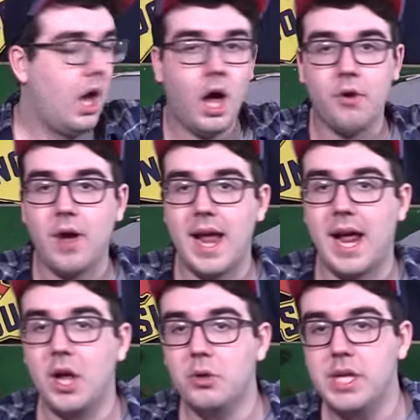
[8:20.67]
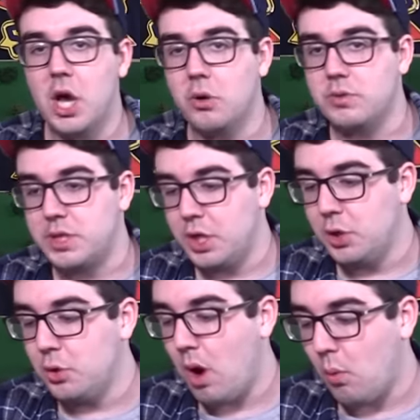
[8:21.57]
All right, I only own
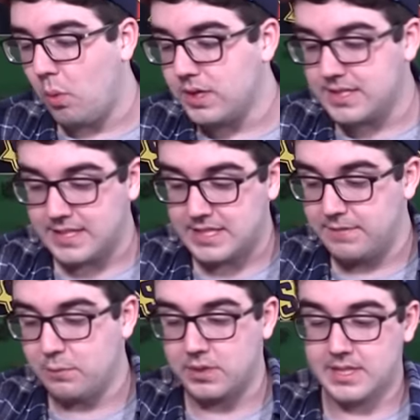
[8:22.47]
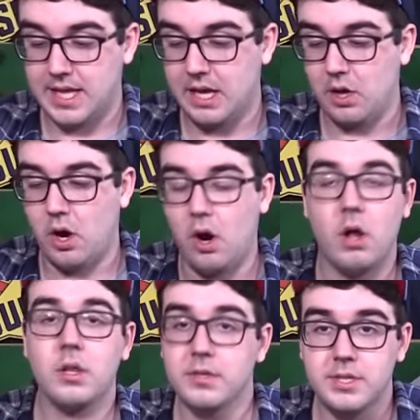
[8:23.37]
2 1/64 scale
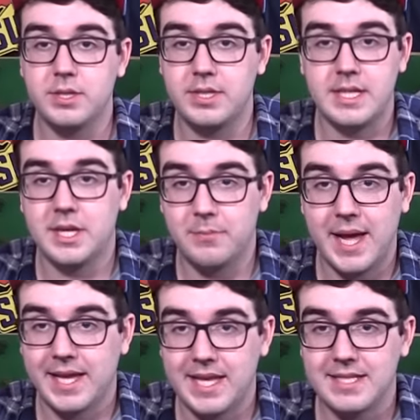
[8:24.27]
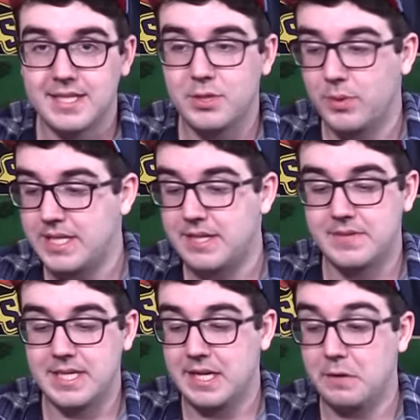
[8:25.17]
haulers. You see here, Matt Kenseth,
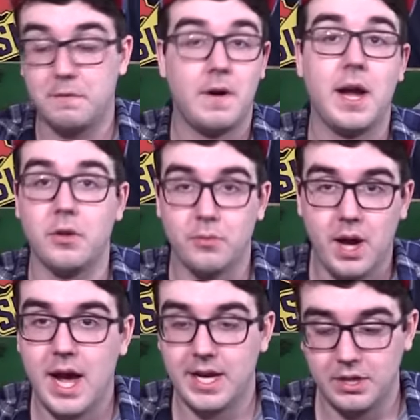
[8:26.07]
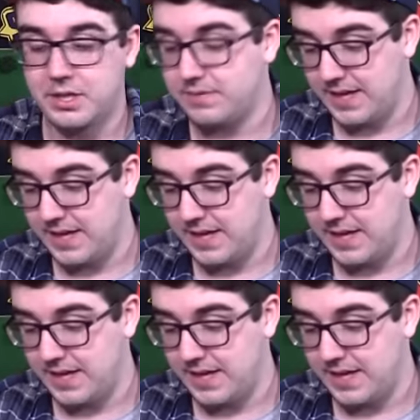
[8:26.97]
2017 final ride. It looks